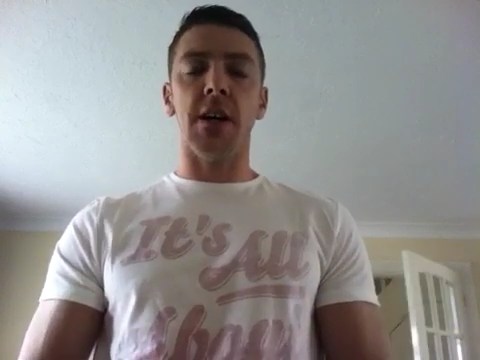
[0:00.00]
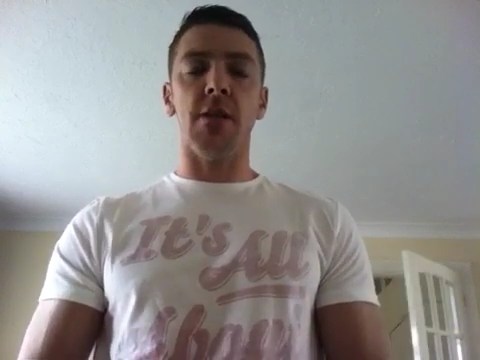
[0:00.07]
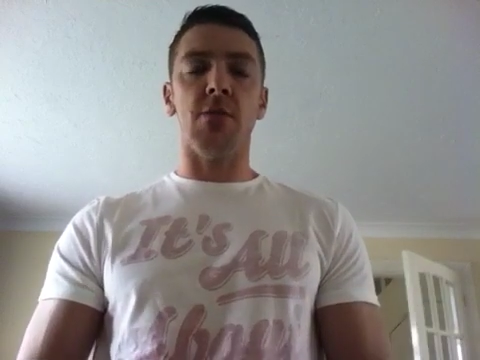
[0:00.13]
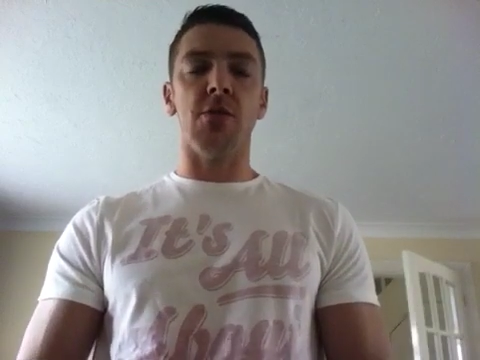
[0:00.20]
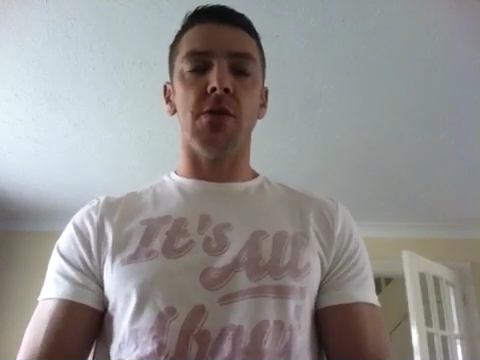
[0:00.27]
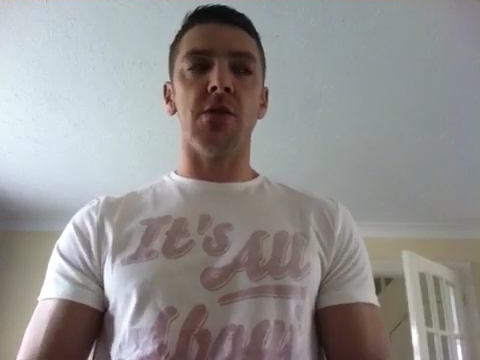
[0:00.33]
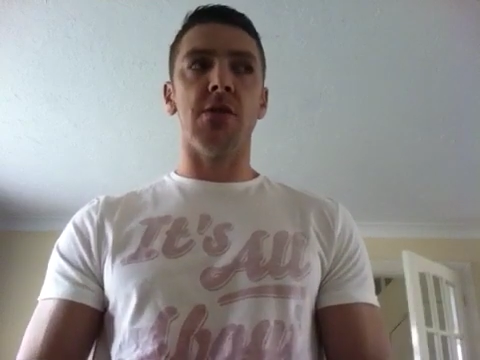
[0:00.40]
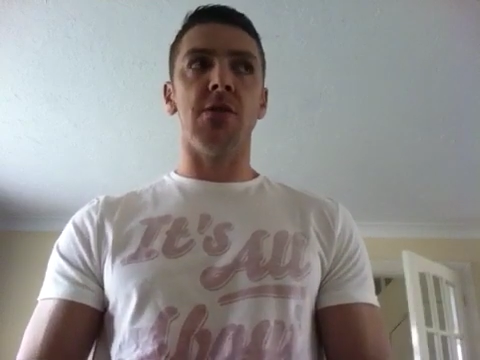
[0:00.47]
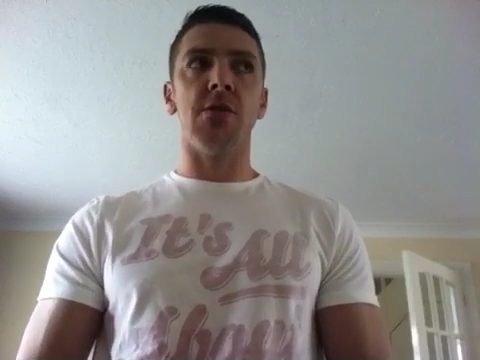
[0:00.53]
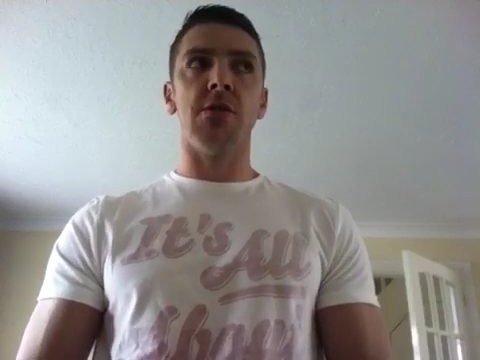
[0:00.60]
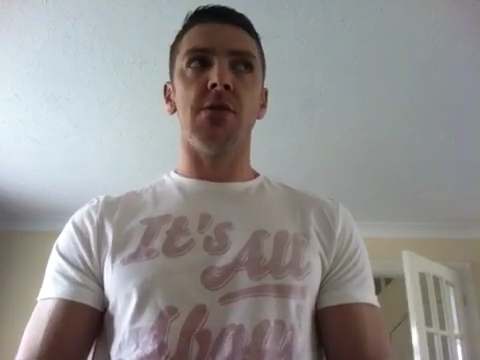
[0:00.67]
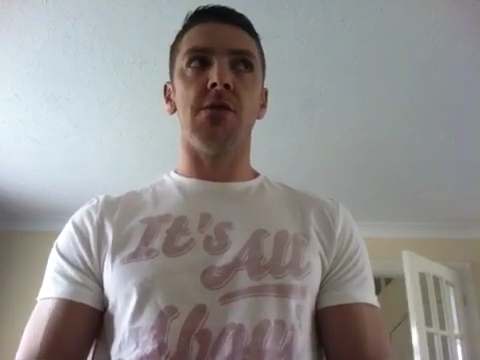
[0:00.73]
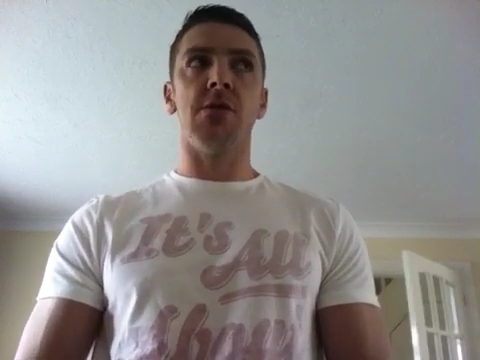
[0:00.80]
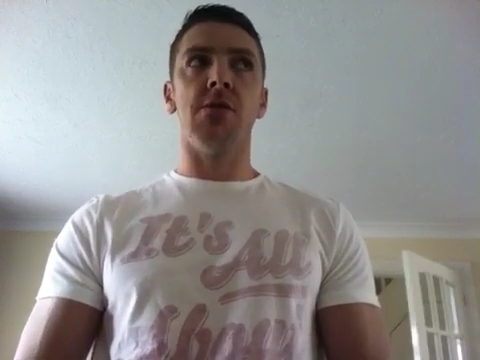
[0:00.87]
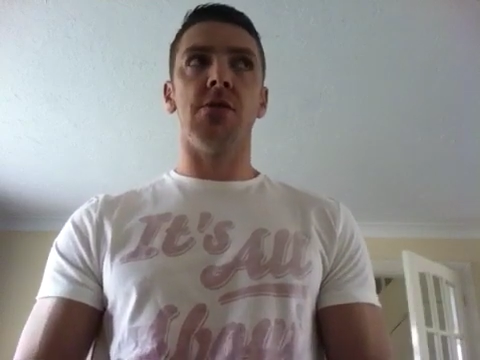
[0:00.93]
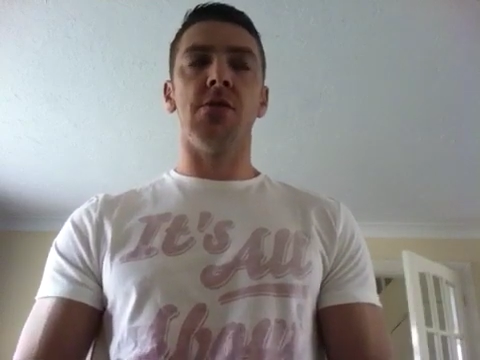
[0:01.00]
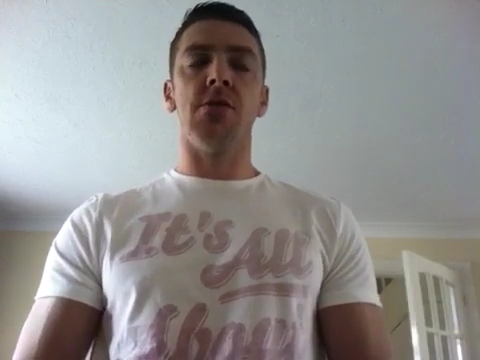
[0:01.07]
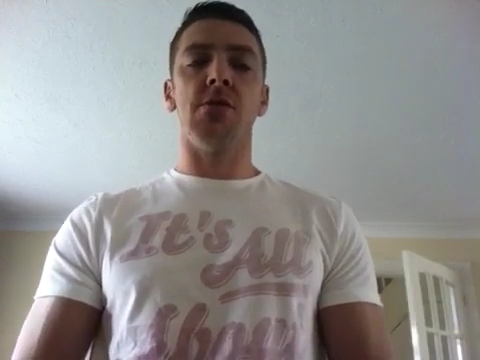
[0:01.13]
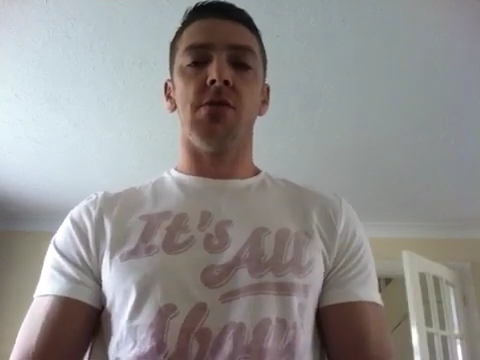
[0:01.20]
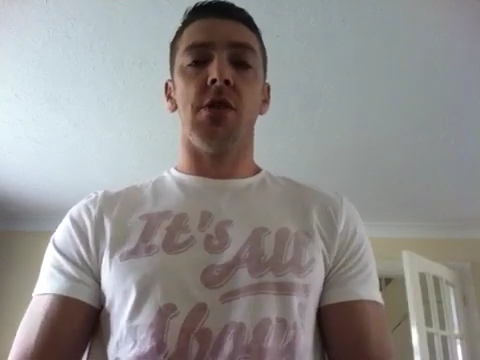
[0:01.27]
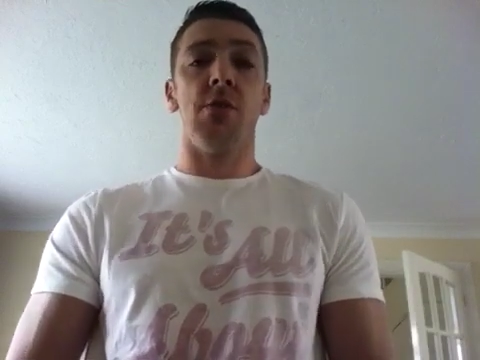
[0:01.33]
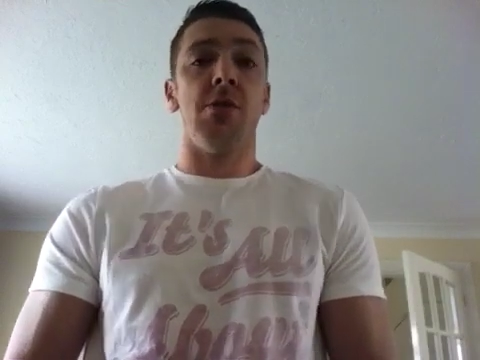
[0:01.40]
it
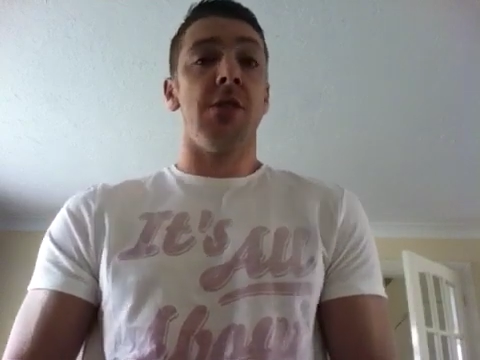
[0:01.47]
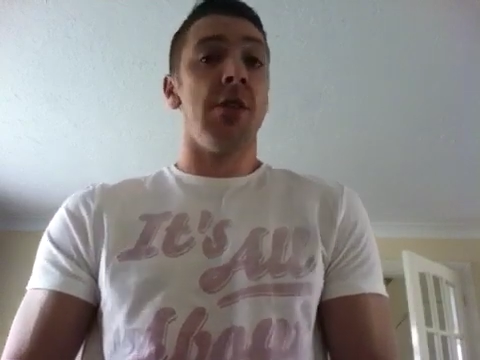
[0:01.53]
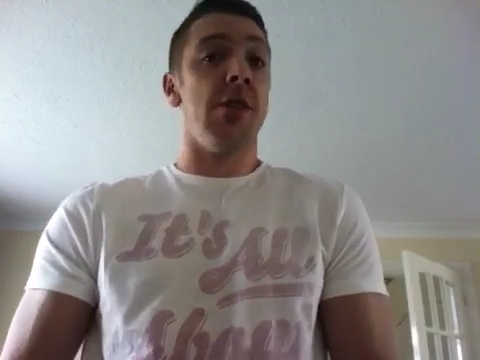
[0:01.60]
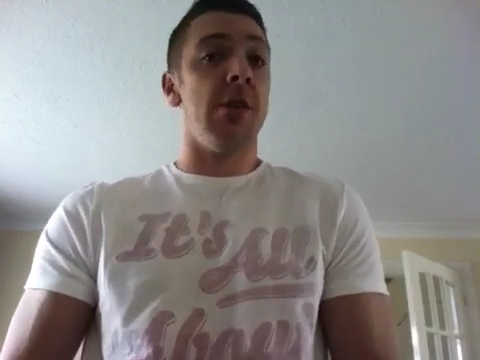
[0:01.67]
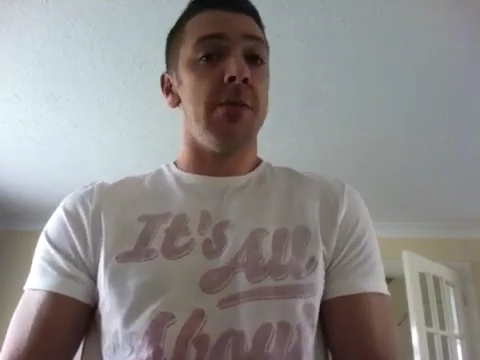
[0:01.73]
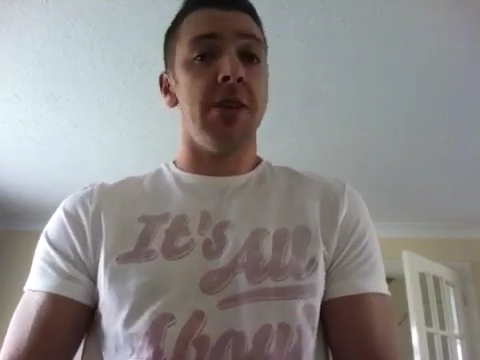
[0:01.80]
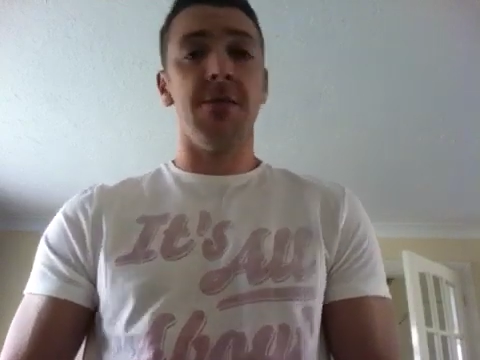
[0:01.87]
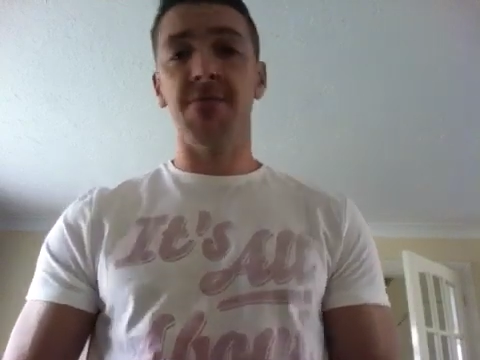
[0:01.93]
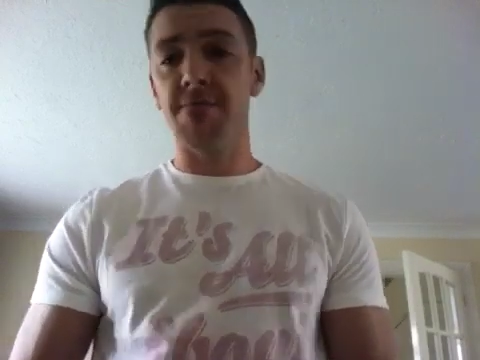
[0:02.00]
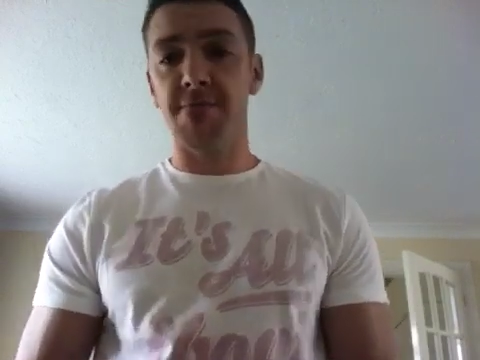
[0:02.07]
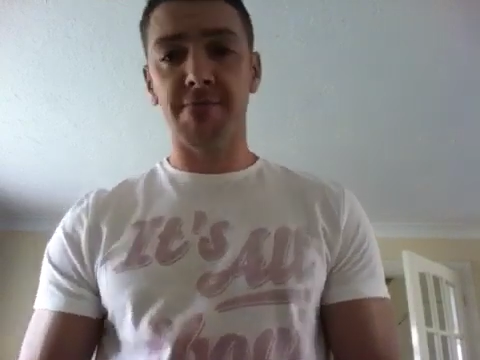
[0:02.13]
was a nightmare.